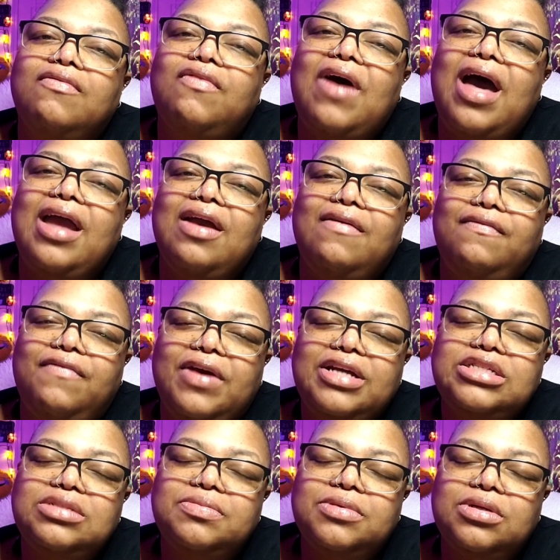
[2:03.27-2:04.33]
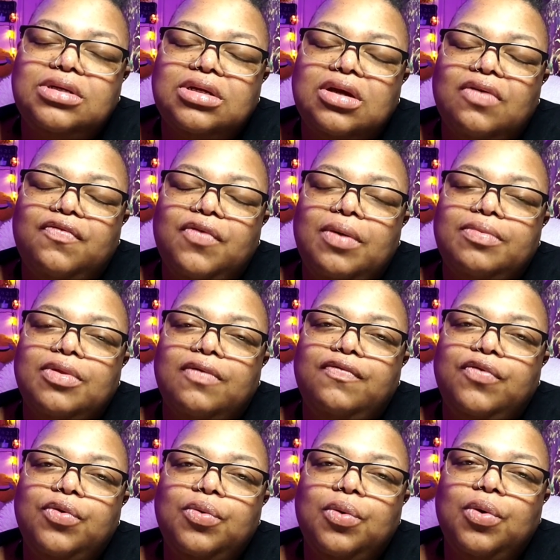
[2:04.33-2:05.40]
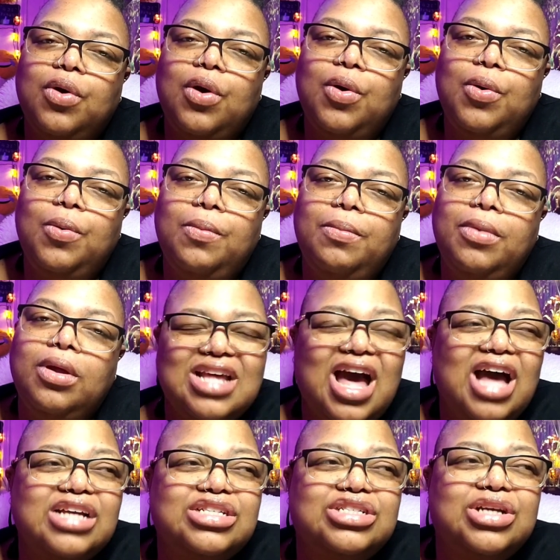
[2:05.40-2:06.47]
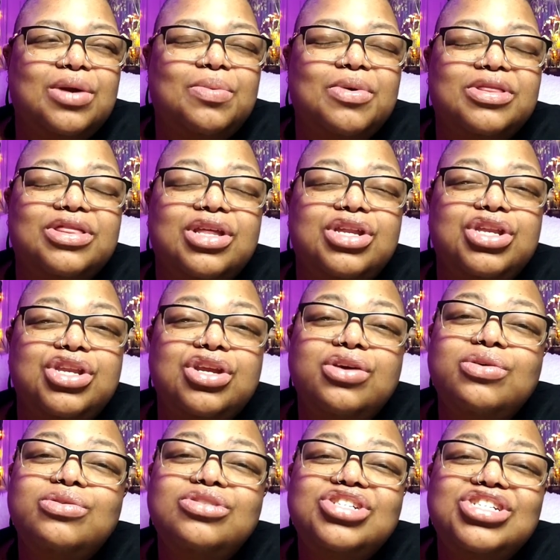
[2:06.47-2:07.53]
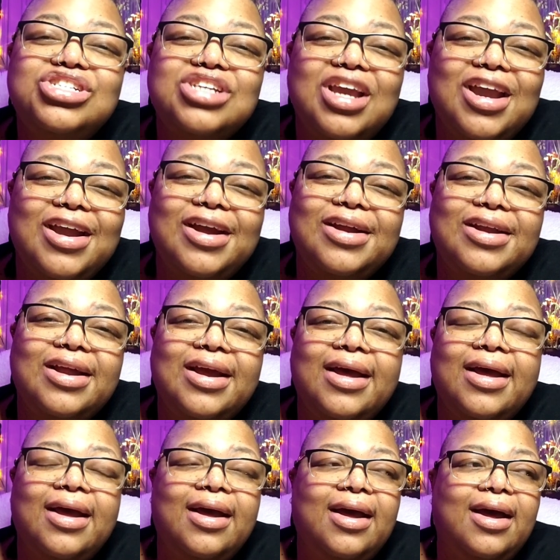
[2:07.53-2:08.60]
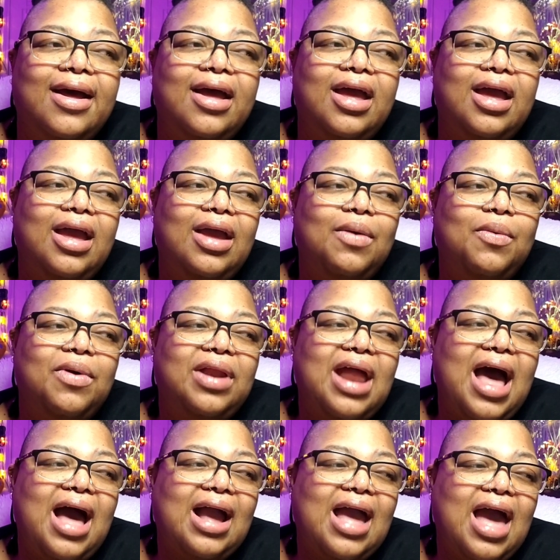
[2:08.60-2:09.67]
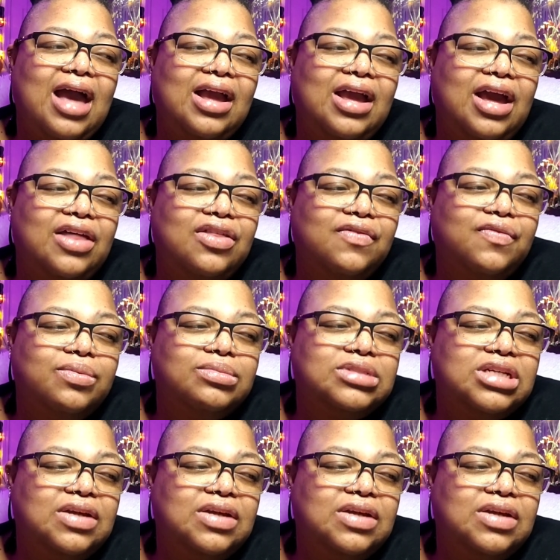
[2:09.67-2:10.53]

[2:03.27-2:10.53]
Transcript: via Facebook from the funeral home. I share what the news shared and what I got gathered from